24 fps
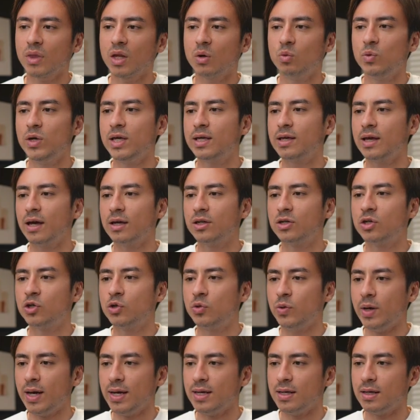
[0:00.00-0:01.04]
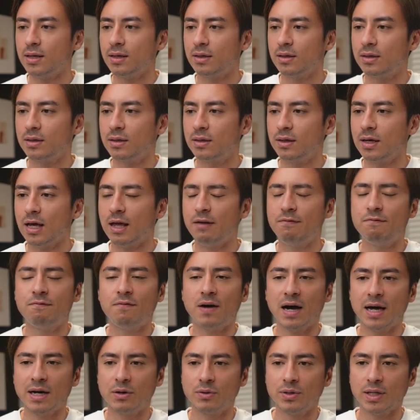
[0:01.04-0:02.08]
we can create a
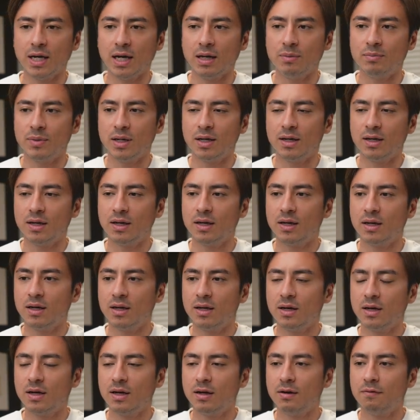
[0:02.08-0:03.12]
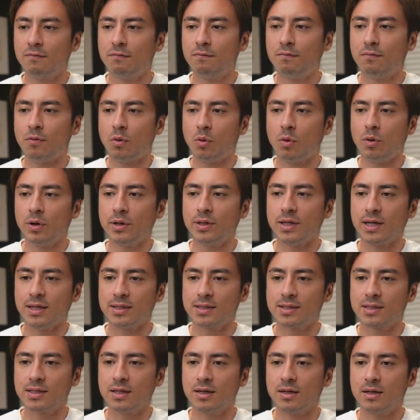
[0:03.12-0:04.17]
file name for
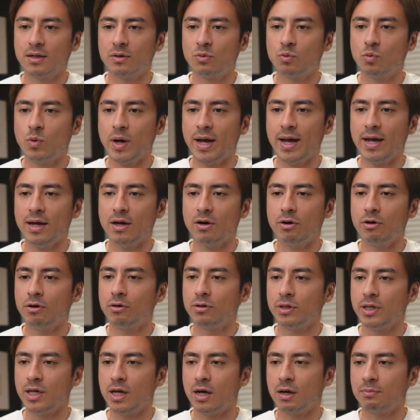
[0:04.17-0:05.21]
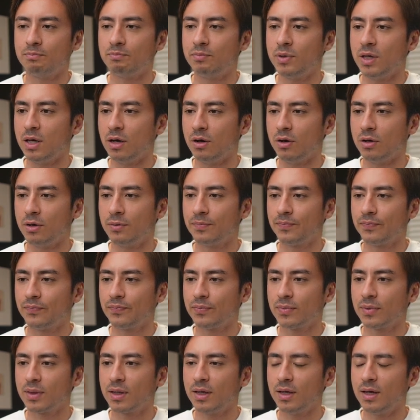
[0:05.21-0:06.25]
this way early up here.
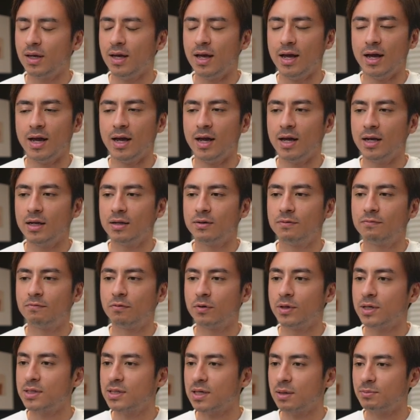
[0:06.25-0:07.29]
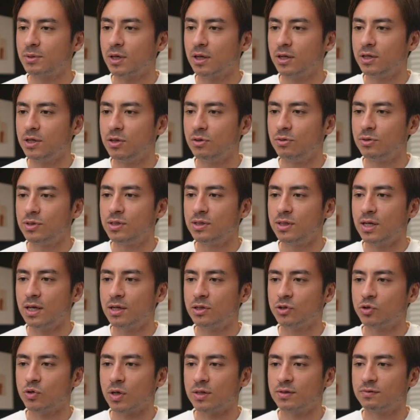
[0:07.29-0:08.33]
And for this, I'm gonna use
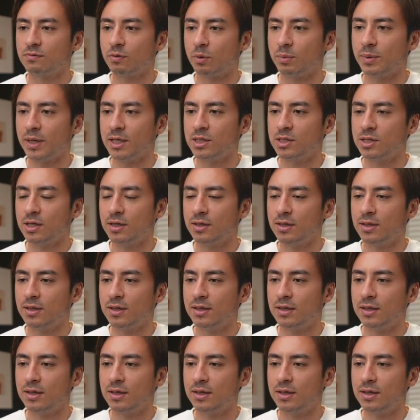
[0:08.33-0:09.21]
data transformation